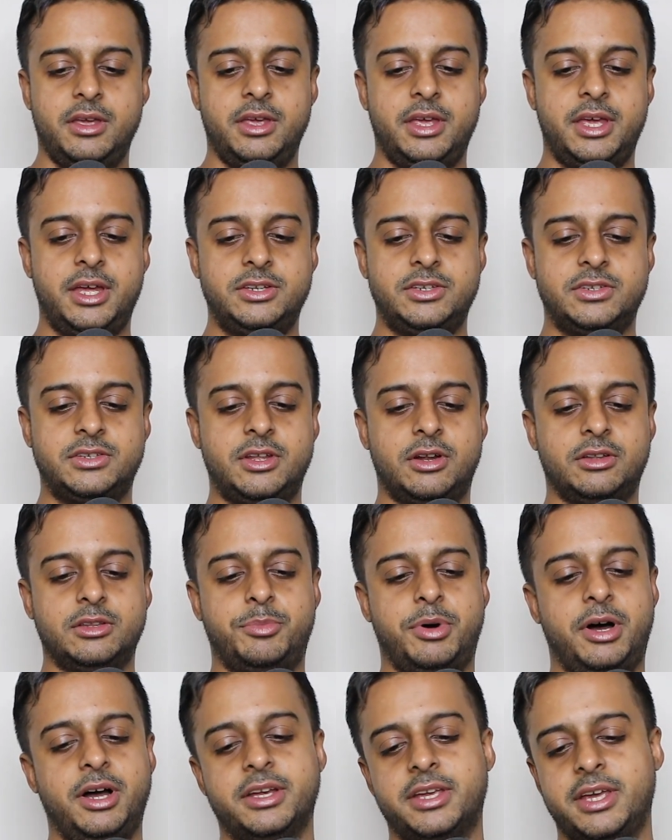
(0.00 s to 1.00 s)
and just get on the
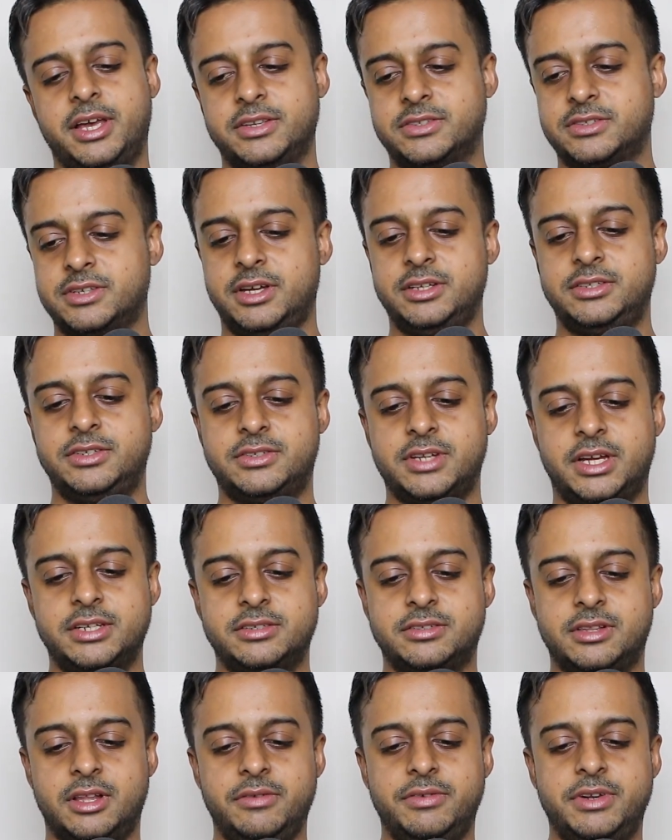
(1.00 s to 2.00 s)
podcast. I
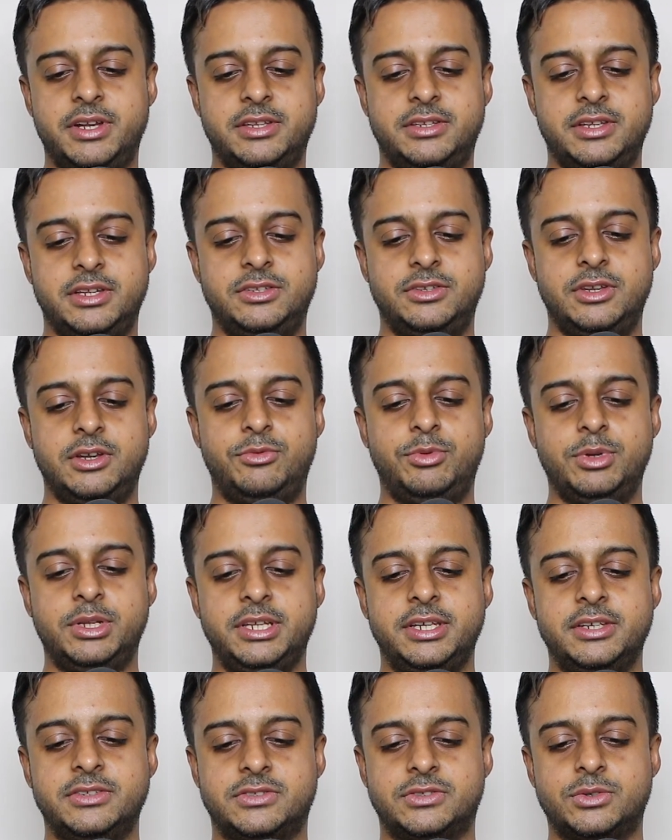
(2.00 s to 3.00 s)
just love it. It
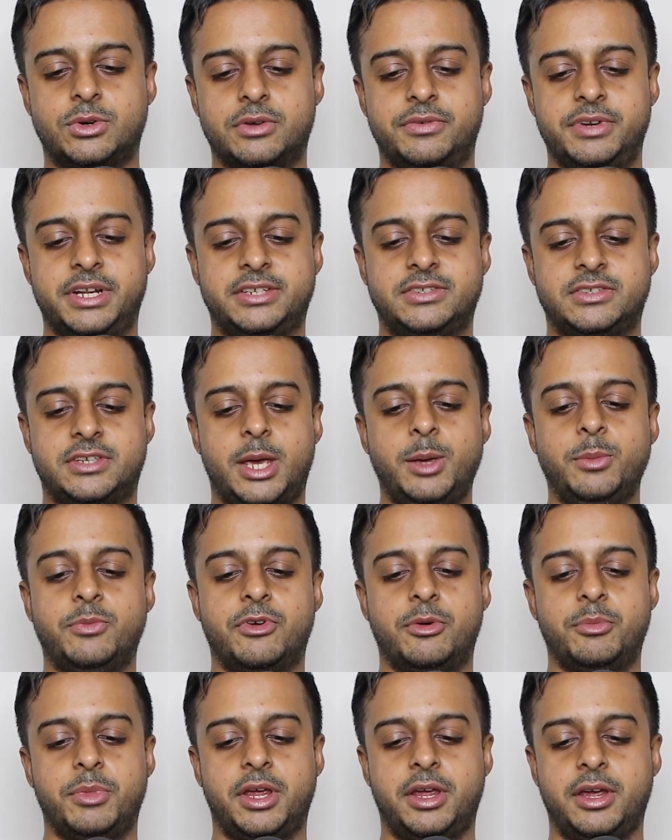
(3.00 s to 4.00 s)
really is sort of an escape
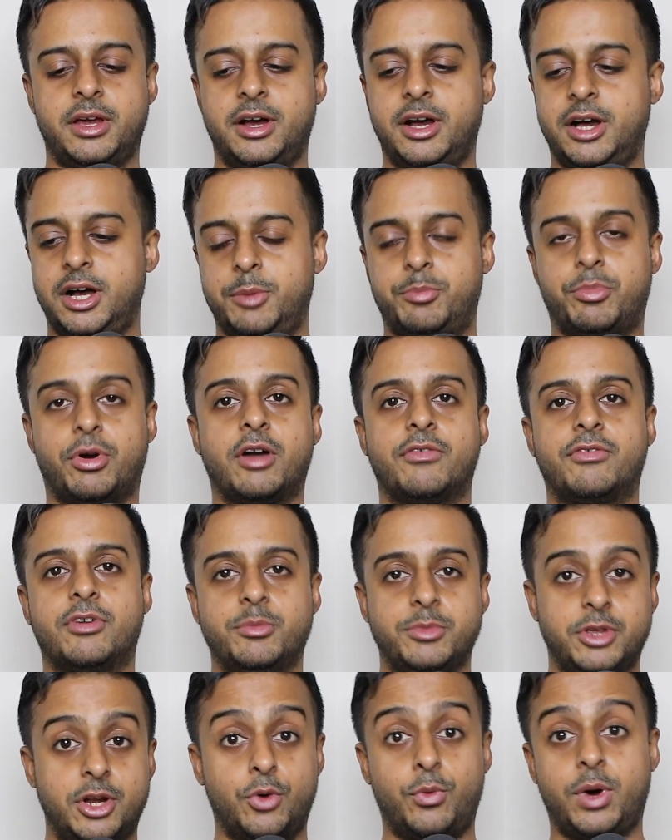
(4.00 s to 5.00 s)
for me, apart
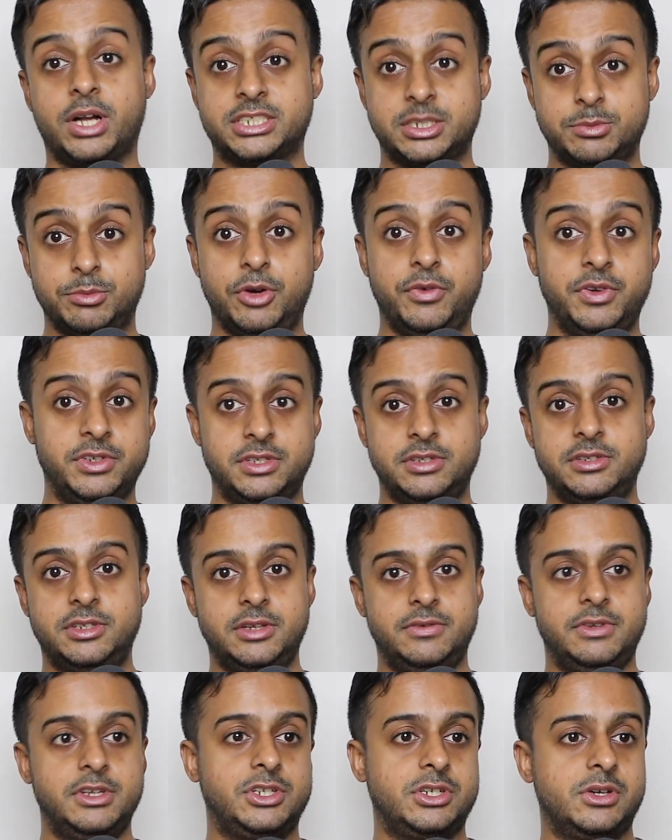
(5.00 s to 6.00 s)
from, you know, watching movies and
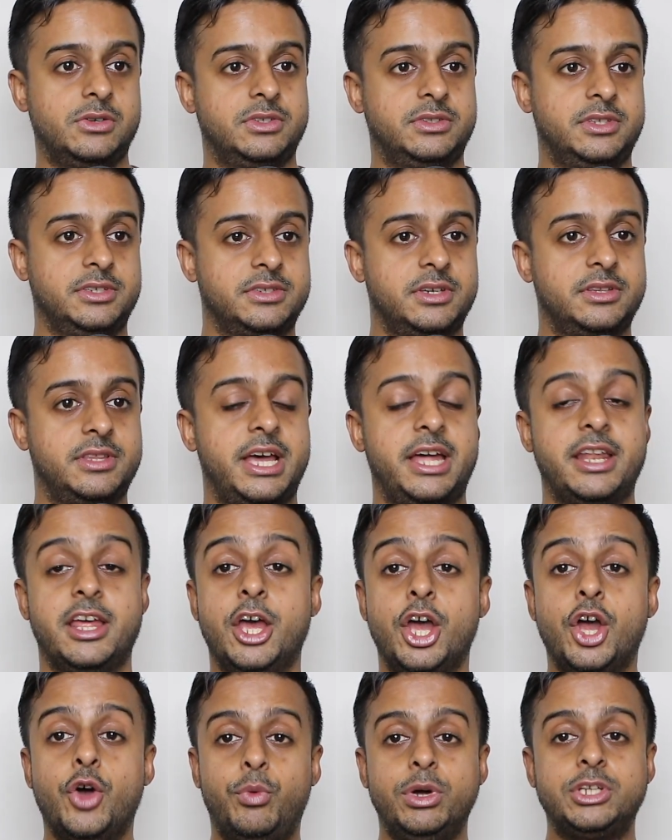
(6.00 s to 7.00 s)
TV shows and things like that,
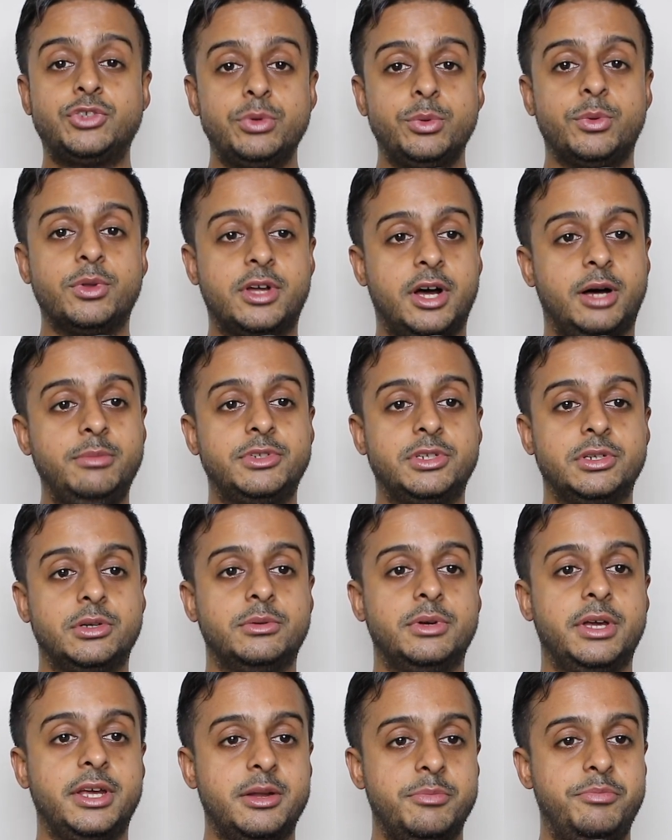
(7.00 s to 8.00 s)
which we will come to
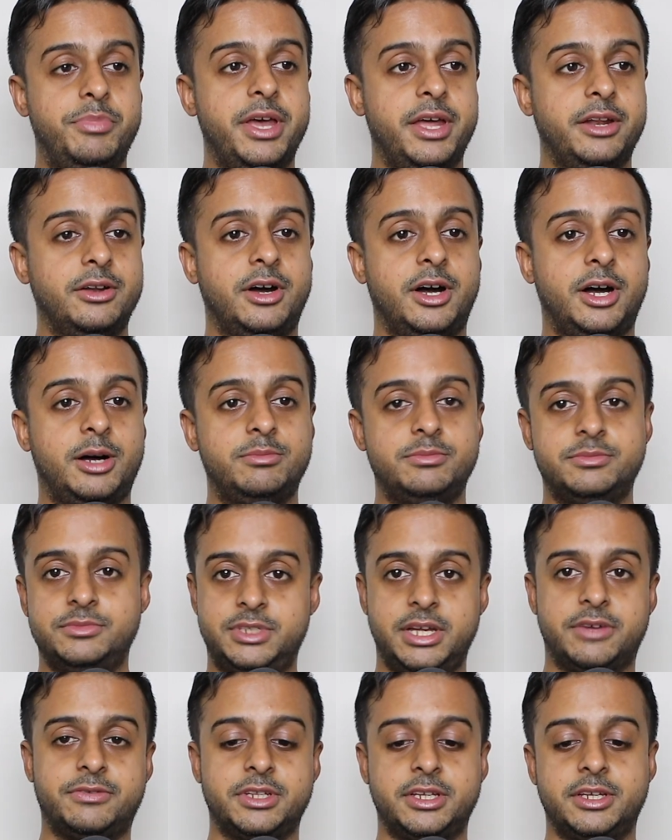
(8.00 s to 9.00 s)
in a bit.
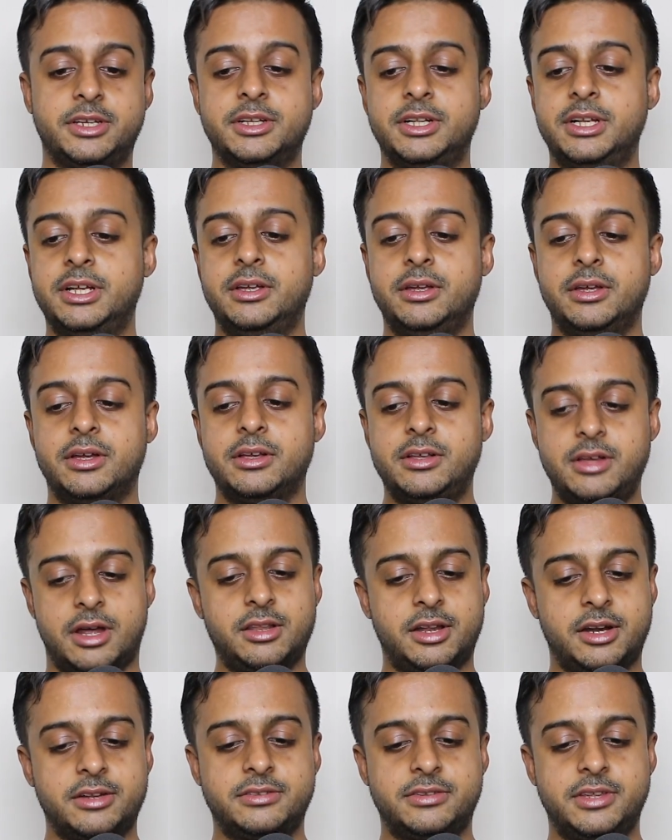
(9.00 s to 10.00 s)
Definitely got a
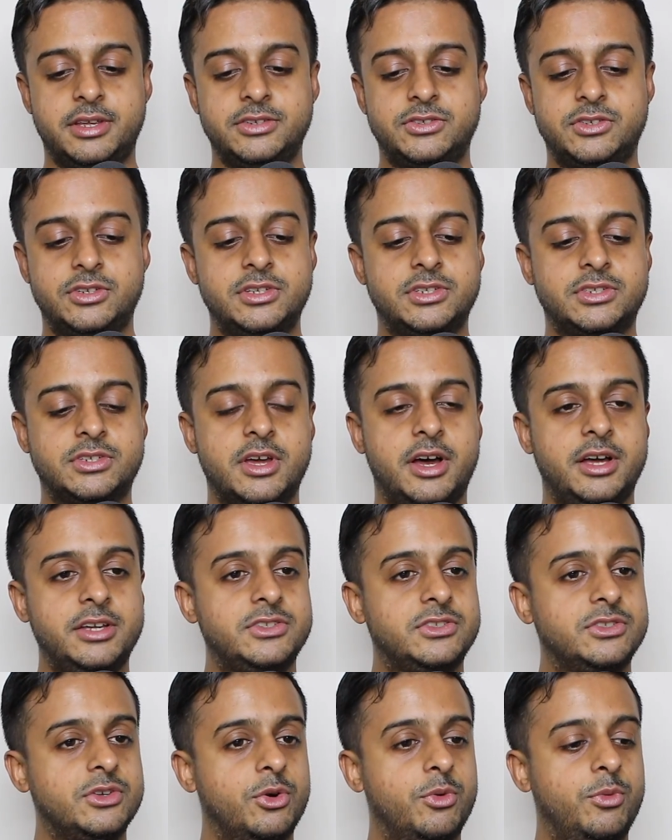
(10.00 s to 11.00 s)
lot of things to discuss.
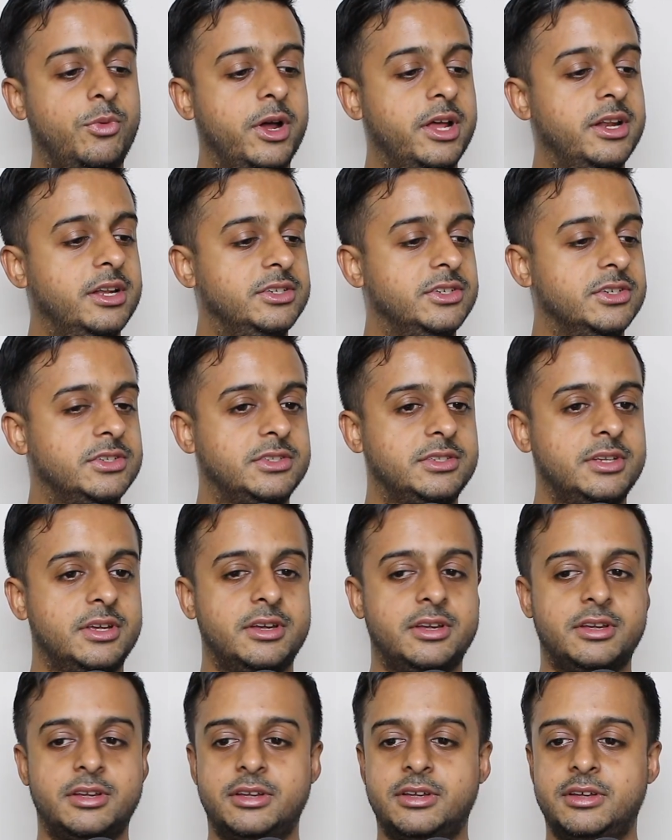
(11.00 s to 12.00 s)
So we're going to just
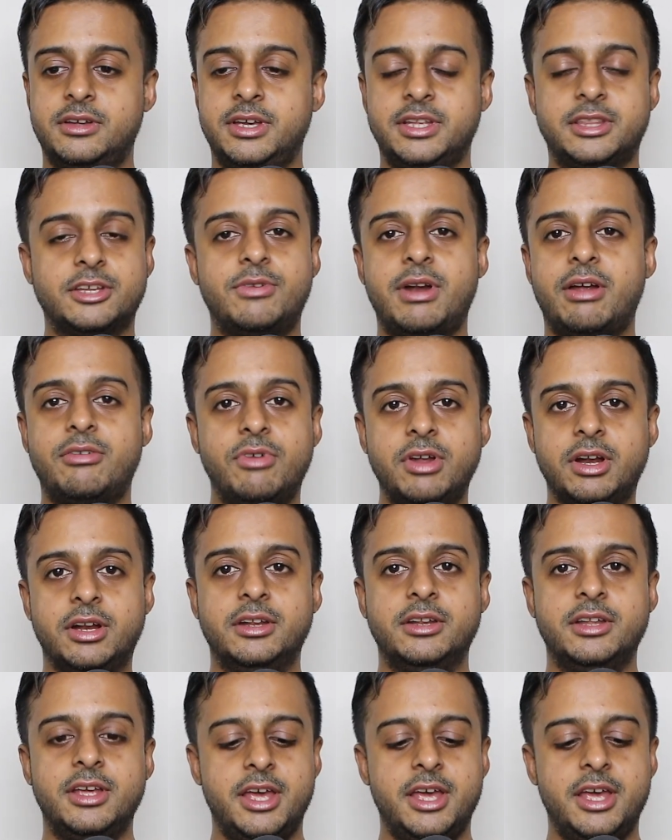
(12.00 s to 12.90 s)
hit the ground running.